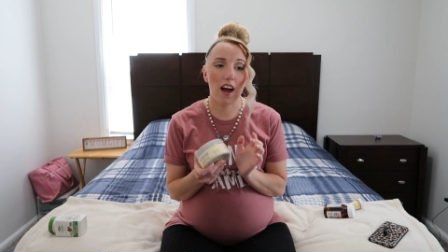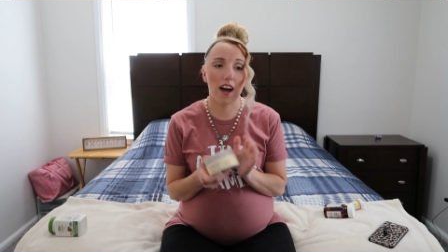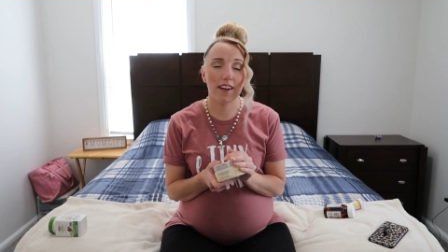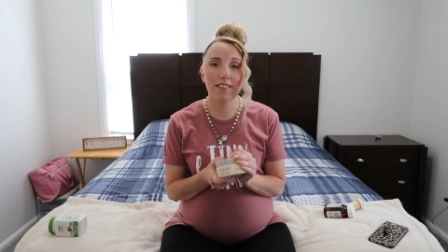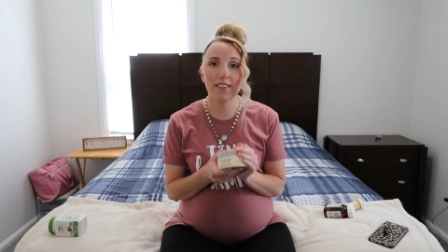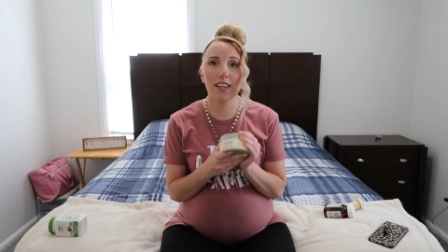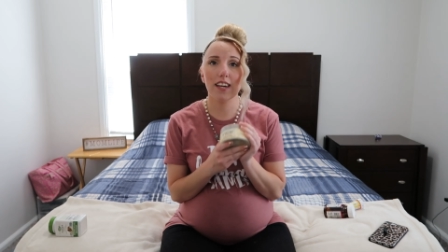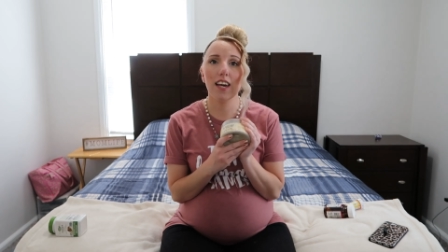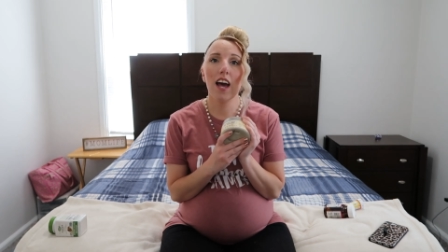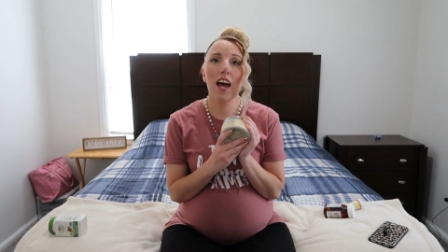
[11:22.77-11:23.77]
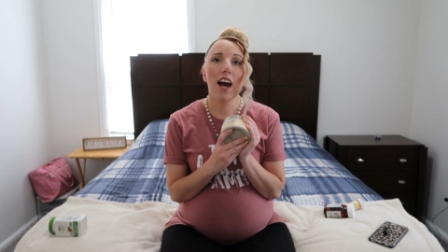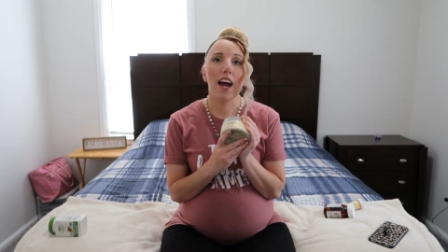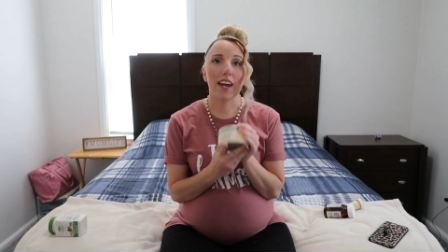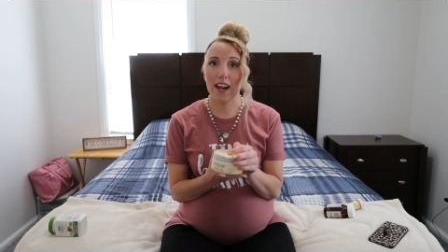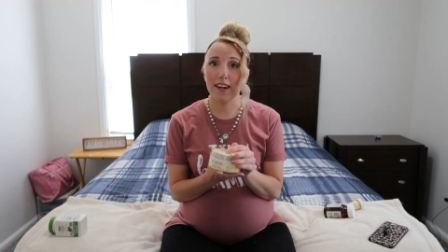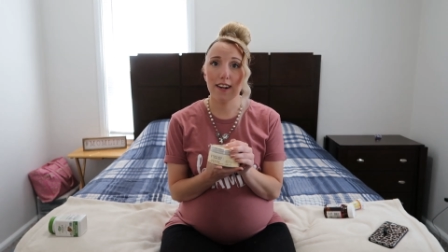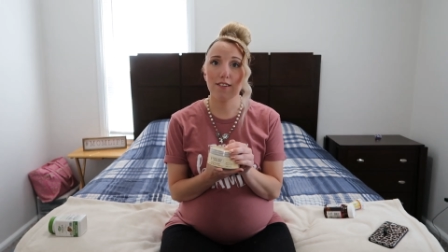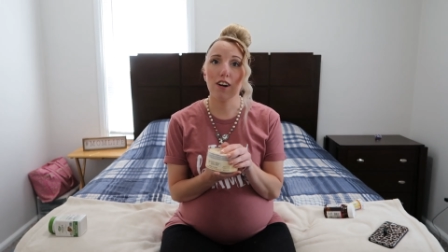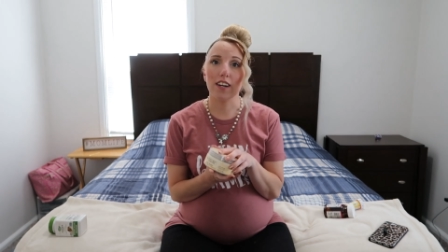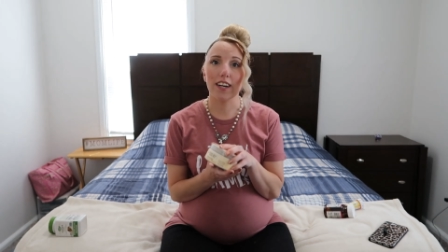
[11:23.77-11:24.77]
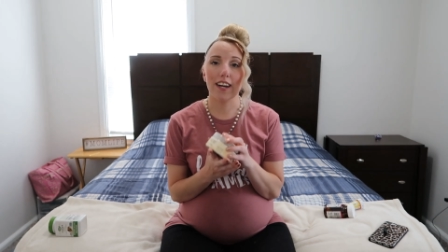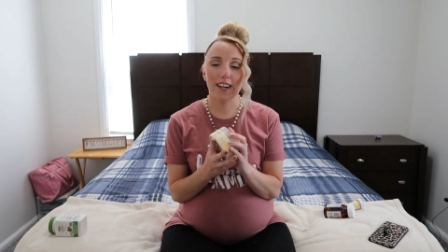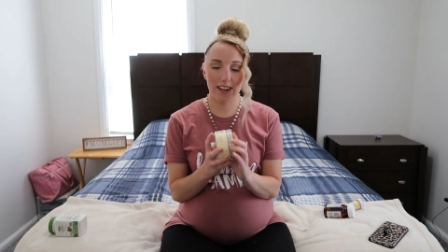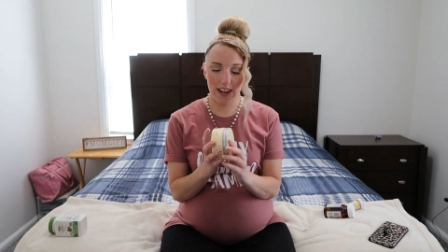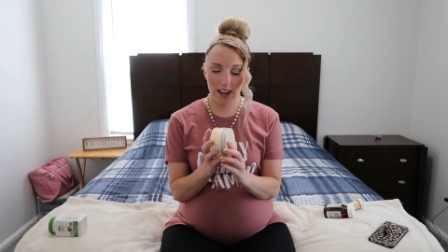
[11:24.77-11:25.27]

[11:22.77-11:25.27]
Honestly, I got it at Target.